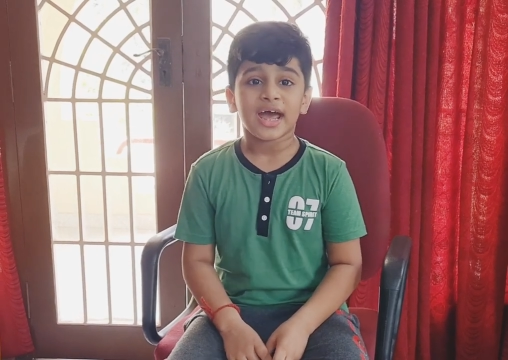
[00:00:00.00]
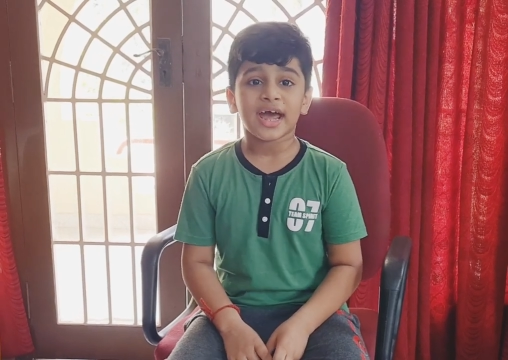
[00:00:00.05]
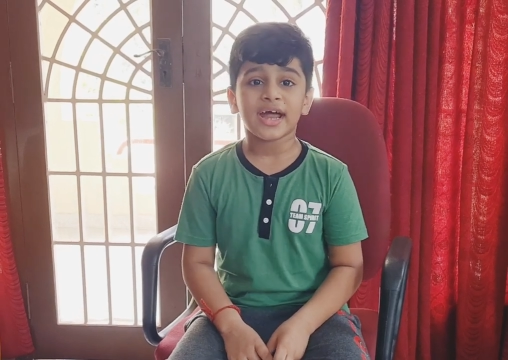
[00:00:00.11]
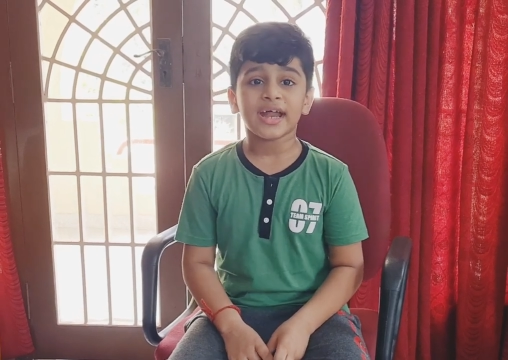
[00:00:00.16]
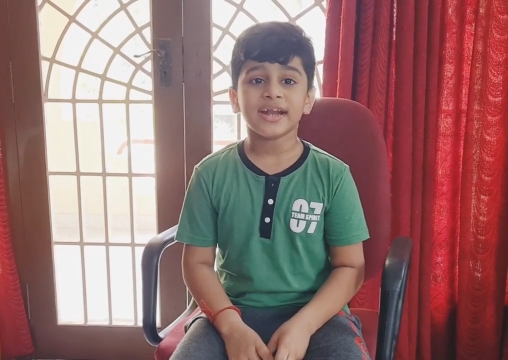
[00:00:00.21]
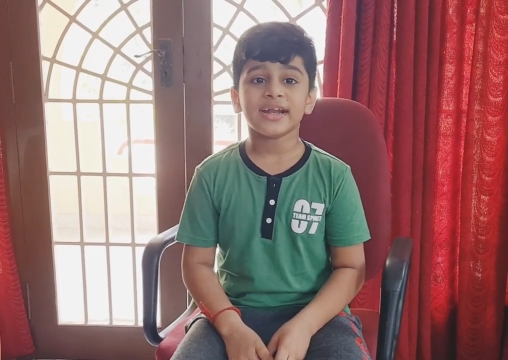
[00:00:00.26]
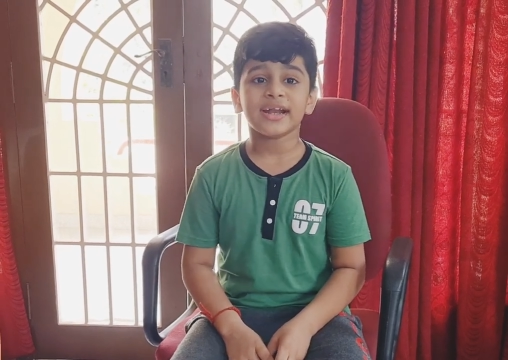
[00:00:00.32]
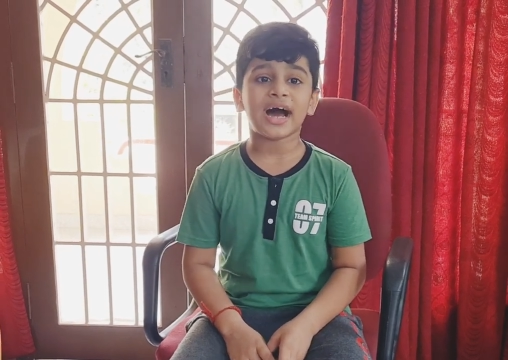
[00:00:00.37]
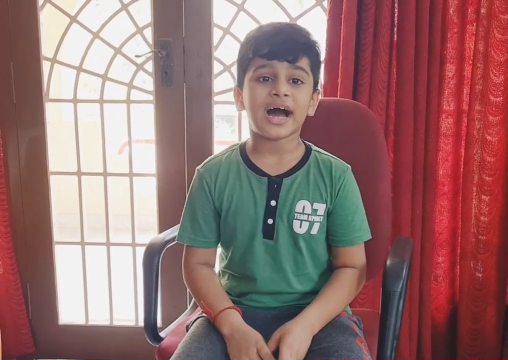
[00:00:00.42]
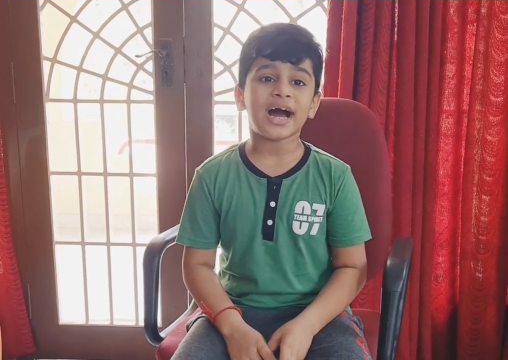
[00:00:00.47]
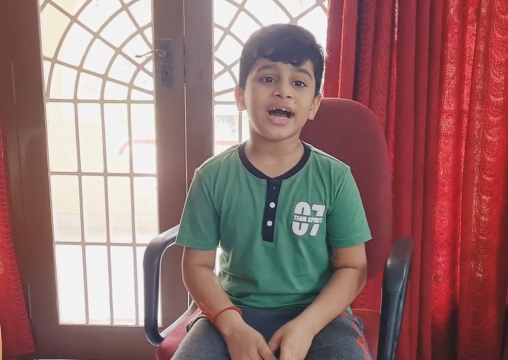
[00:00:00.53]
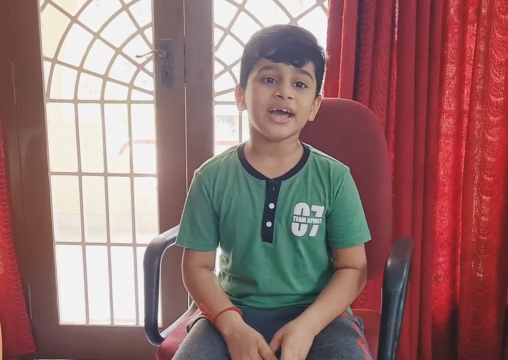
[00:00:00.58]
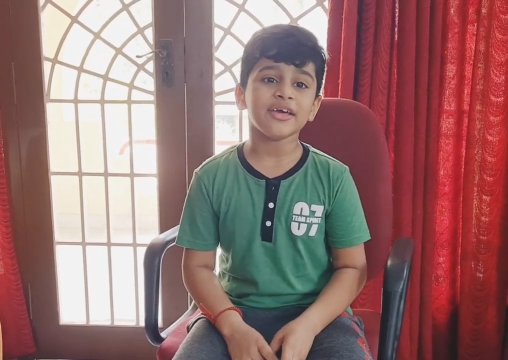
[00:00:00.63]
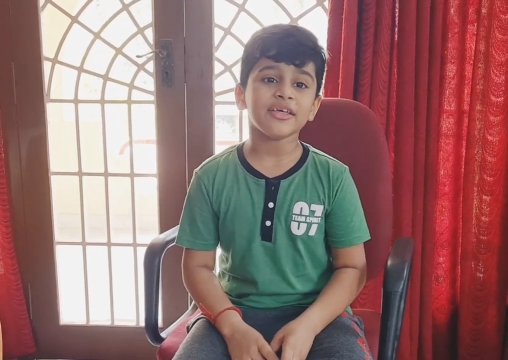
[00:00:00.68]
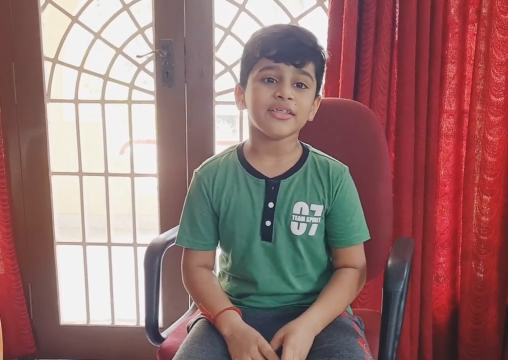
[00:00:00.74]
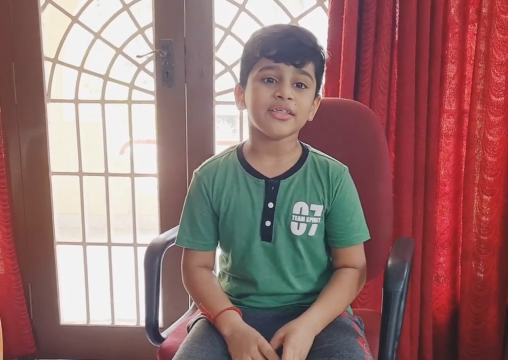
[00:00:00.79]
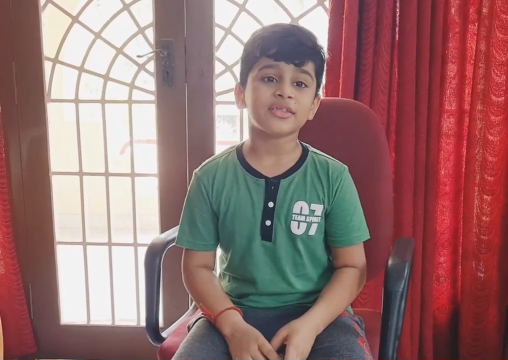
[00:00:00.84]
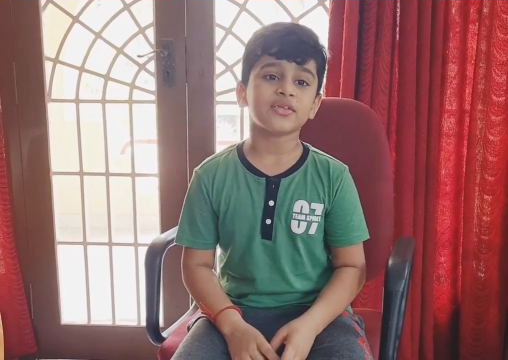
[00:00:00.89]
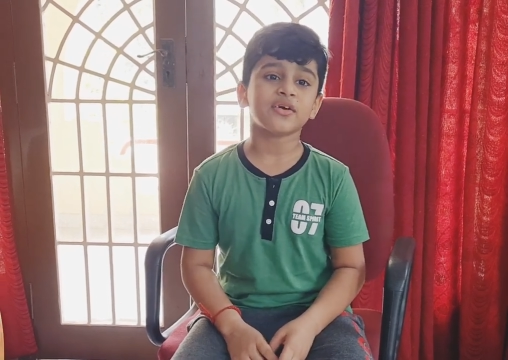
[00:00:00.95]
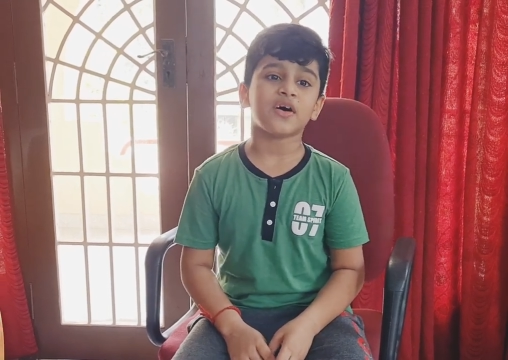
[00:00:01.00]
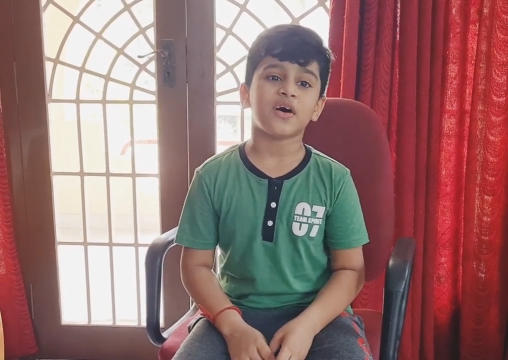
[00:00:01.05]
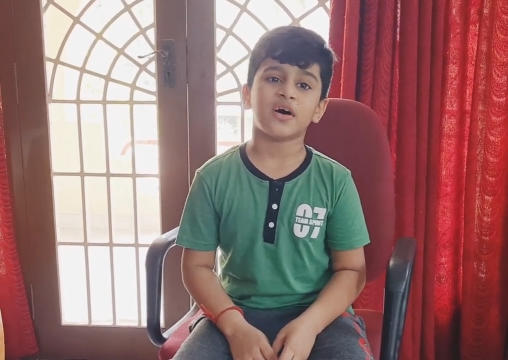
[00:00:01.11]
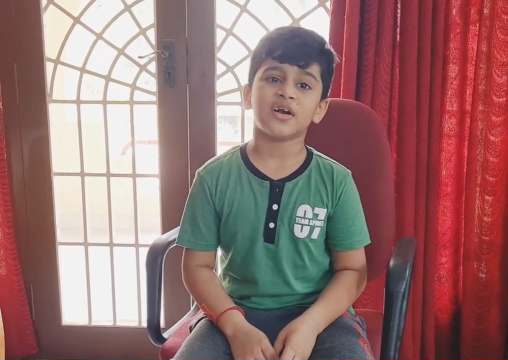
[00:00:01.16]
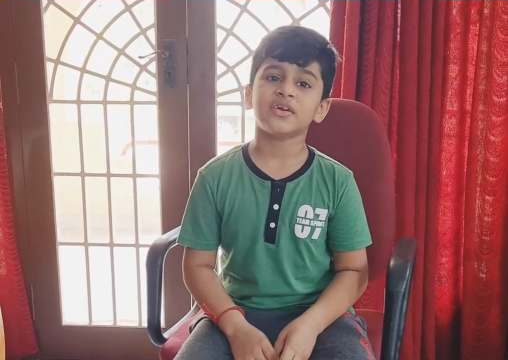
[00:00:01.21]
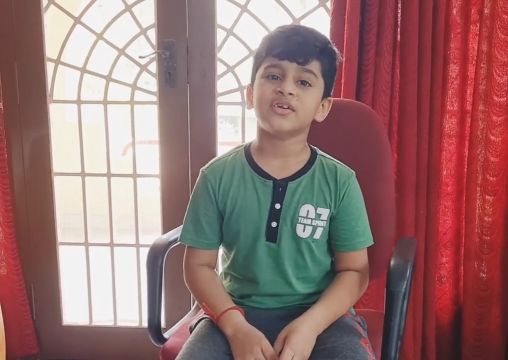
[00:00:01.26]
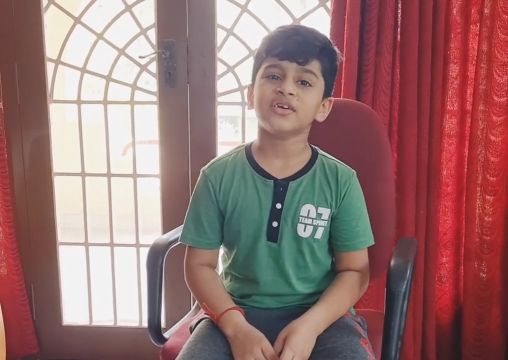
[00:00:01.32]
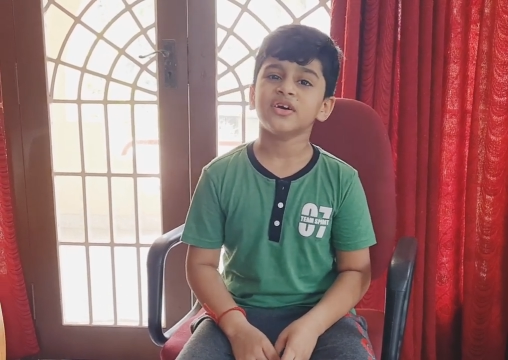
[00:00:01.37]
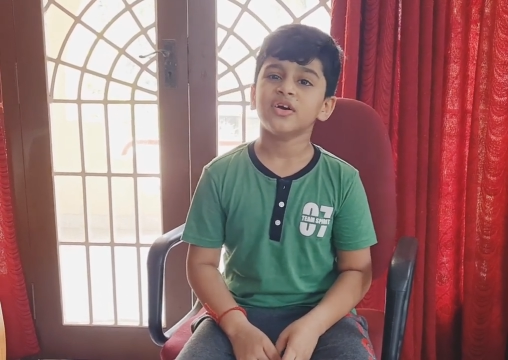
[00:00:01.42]
and I
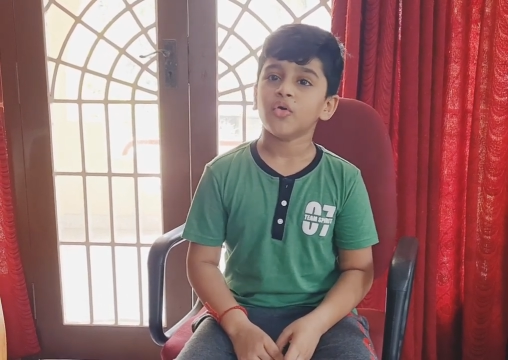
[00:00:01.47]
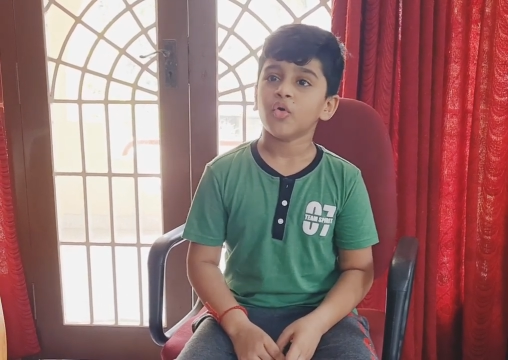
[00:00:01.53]
thought,